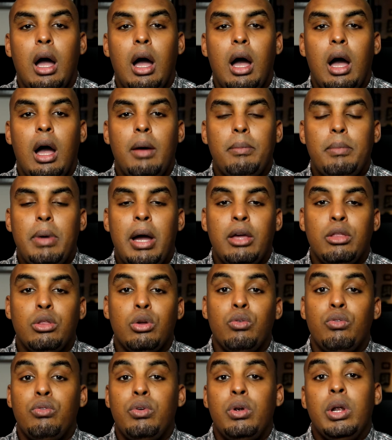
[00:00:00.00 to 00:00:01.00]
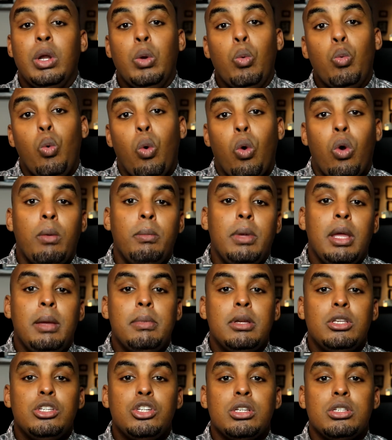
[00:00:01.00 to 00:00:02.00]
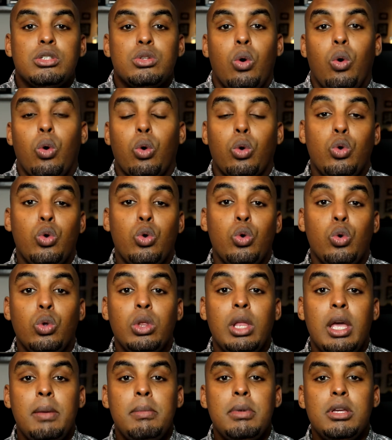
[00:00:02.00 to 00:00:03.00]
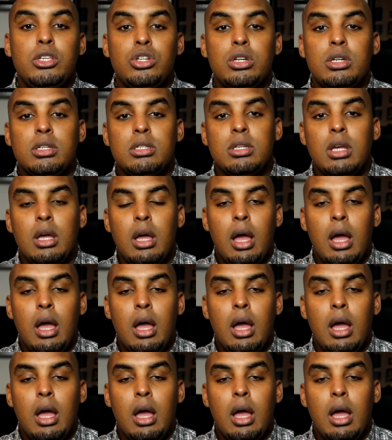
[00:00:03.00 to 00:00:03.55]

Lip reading: either very warm images or cool images.